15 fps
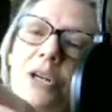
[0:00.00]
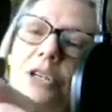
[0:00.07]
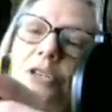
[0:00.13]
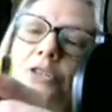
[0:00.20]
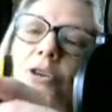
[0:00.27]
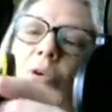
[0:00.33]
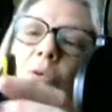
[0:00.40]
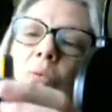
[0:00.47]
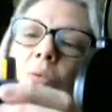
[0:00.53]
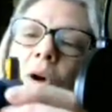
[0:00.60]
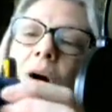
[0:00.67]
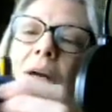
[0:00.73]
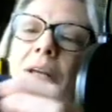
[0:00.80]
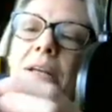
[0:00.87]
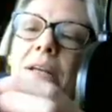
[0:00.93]
you don't
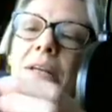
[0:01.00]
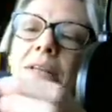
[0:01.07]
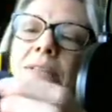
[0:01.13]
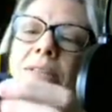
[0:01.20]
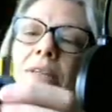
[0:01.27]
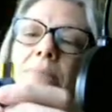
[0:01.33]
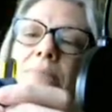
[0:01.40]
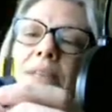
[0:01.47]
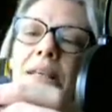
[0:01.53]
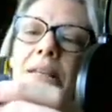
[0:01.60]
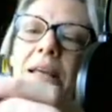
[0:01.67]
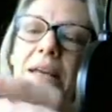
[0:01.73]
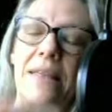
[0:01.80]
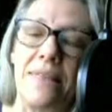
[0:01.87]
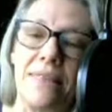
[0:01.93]
want is something
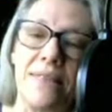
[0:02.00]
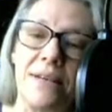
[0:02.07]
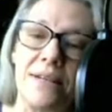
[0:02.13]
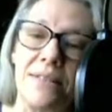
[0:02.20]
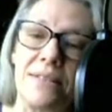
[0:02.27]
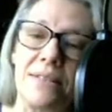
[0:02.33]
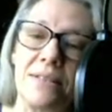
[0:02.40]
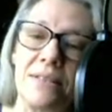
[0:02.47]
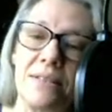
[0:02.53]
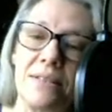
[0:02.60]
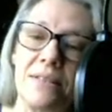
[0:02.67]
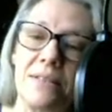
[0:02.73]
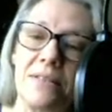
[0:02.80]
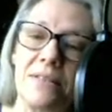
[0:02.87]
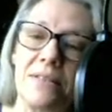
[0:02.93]
like this,
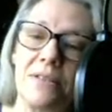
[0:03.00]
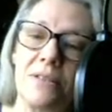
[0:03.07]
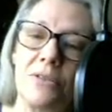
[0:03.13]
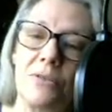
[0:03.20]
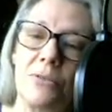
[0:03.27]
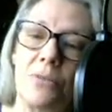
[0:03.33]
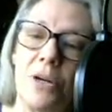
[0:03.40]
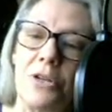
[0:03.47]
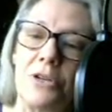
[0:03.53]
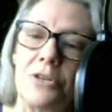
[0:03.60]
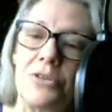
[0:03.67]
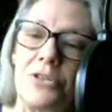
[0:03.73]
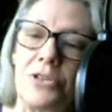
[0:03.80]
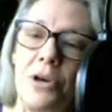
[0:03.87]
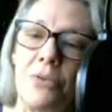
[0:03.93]
where you're
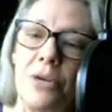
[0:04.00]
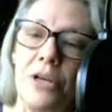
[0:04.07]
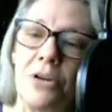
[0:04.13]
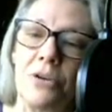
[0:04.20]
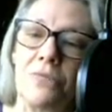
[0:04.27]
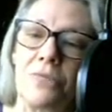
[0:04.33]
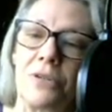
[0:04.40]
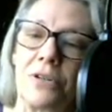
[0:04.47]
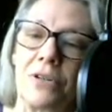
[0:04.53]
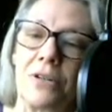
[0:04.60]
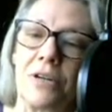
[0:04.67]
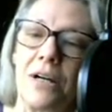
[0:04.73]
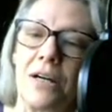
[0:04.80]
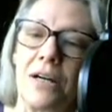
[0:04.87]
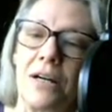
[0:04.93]
sewing
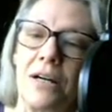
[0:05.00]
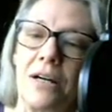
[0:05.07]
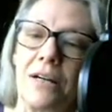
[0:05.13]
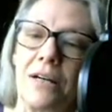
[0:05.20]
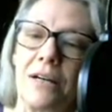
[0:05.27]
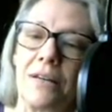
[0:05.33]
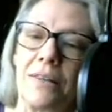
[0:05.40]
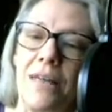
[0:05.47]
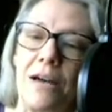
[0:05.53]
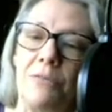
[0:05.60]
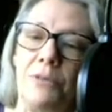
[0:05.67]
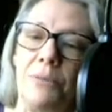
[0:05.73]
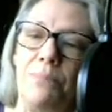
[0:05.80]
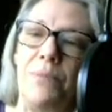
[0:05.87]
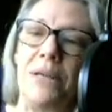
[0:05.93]
over, uh, that
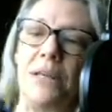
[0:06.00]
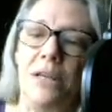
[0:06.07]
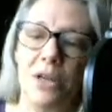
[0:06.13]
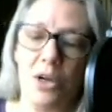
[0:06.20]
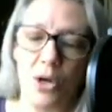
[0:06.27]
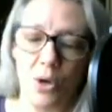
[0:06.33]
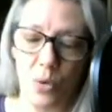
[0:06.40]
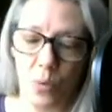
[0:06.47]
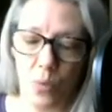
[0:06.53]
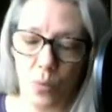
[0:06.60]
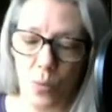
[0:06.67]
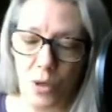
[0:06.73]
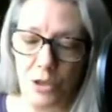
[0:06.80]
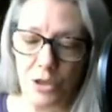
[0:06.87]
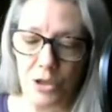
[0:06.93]
would be
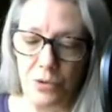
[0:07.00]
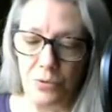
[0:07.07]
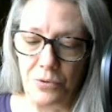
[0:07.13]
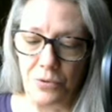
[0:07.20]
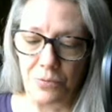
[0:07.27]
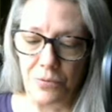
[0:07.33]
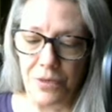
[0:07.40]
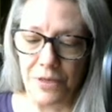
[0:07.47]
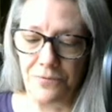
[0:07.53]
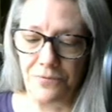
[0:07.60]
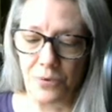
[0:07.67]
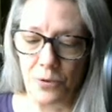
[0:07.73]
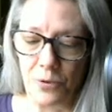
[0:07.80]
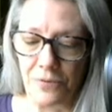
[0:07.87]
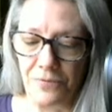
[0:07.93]
one, two, three,
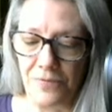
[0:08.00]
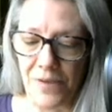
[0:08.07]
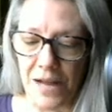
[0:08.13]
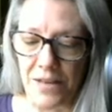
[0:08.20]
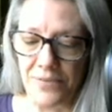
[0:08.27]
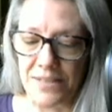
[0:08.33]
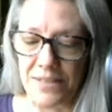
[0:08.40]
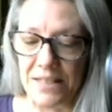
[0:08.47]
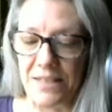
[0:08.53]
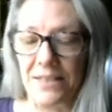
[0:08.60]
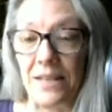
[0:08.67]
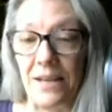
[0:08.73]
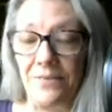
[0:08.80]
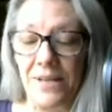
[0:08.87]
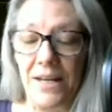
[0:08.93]
four, five, six,
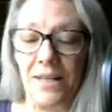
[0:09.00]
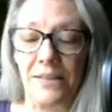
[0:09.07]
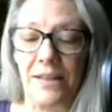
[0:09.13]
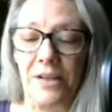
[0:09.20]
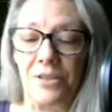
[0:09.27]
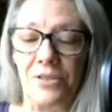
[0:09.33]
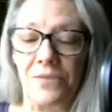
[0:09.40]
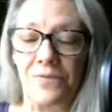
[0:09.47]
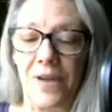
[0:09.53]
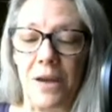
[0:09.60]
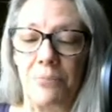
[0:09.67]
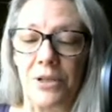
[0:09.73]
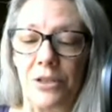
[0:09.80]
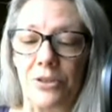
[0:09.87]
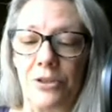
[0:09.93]
seven, eight layers of
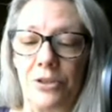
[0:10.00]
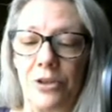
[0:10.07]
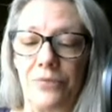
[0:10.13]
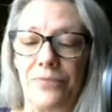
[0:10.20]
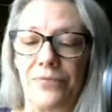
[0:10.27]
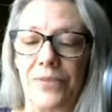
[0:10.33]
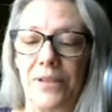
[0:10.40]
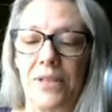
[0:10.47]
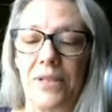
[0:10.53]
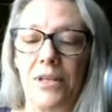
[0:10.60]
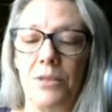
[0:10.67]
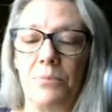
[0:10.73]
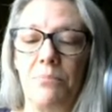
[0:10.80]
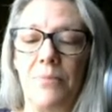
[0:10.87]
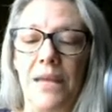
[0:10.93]
fabric. No, no.
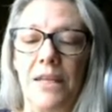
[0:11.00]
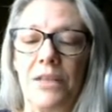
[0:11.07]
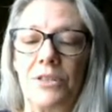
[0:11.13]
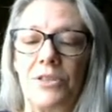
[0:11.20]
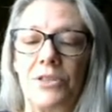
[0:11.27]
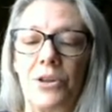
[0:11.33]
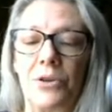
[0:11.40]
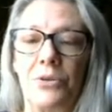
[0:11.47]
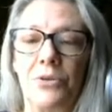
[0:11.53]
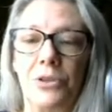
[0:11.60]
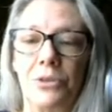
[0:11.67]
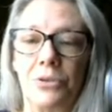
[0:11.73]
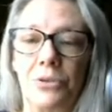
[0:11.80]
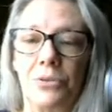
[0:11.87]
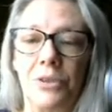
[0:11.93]
Make it so
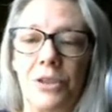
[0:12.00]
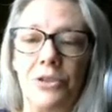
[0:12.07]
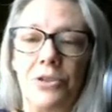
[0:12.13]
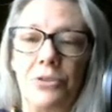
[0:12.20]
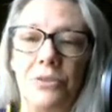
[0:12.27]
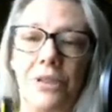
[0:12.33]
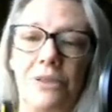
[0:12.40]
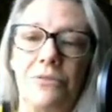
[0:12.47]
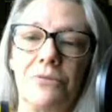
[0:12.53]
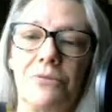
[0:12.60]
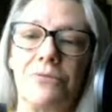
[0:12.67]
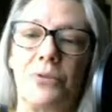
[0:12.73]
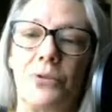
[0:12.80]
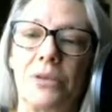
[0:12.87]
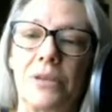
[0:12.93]
you're only doing
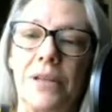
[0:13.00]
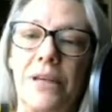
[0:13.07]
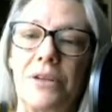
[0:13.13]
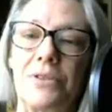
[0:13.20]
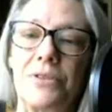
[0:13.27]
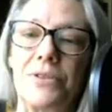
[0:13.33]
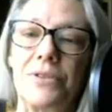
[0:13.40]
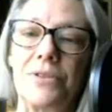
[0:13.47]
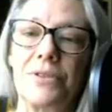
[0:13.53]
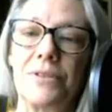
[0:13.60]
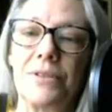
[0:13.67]
four layers